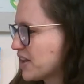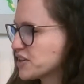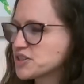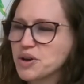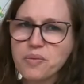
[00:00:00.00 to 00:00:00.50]

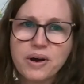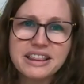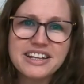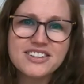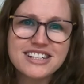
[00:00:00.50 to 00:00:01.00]
So one
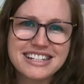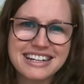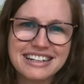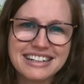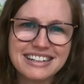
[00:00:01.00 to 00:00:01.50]
little
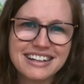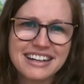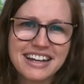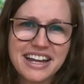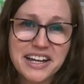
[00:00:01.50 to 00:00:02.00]
seed
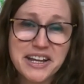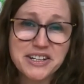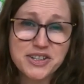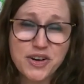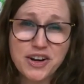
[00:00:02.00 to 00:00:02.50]

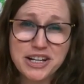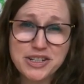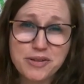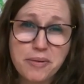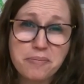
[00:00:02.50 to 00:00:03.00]
can turn
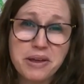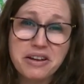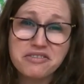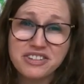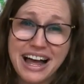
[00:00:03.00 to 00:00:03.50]
into a
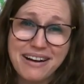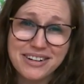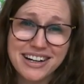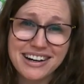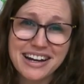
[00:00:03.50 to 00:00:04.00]
big
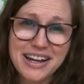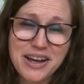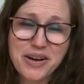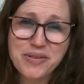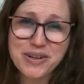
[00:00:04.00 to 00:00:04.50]
flower,
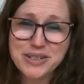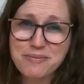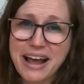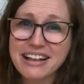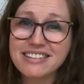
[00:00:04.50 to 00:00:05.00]
which
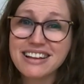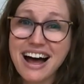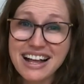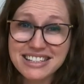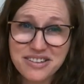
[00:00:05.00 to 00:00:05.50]
make
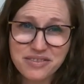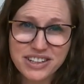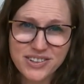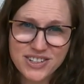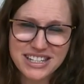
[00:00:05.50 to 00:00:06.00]
lots of
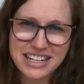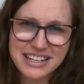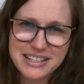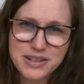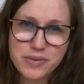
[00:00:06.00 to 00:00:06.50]
little
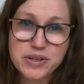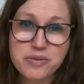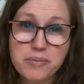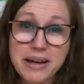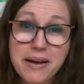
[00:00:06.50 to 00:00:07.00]
seeds, which
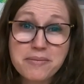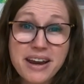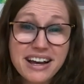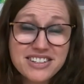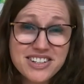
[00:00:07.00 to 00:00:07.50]
will become
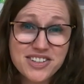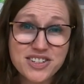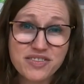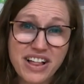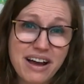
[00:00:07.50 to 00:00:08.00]
next
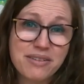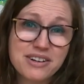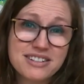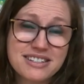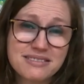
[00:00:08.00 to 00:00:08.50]
year's
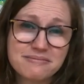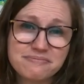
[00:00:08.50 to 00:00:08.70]
flowers.